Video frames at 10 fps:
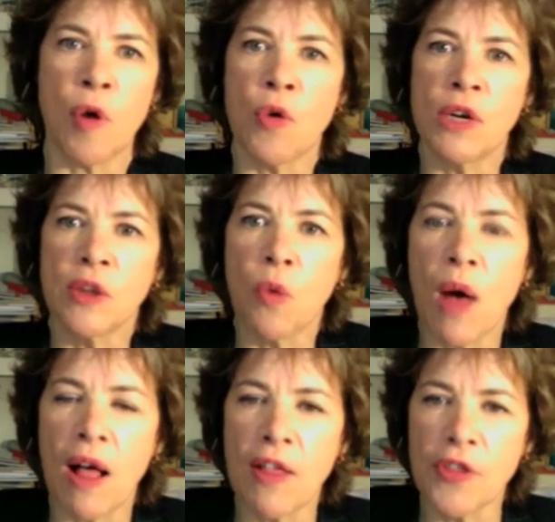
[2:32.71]
owning the
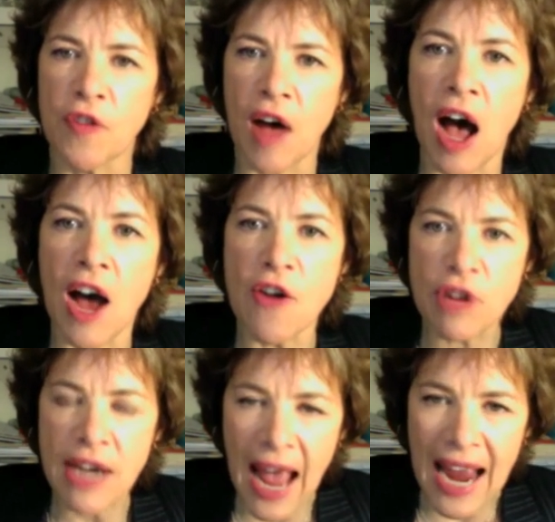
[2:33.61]
wealth of
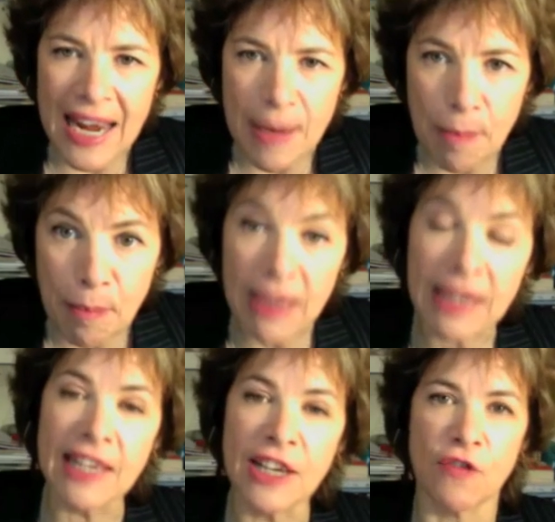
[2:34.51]
180
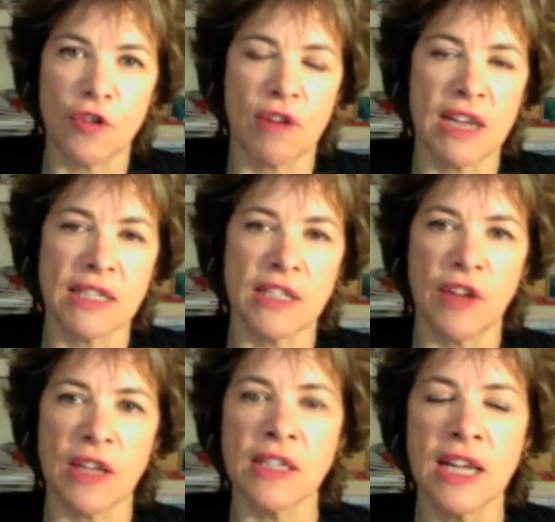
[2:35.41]
million of the rest of
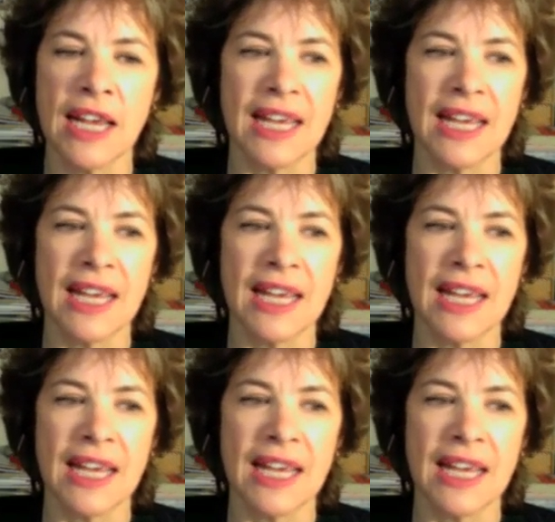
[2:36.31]
us.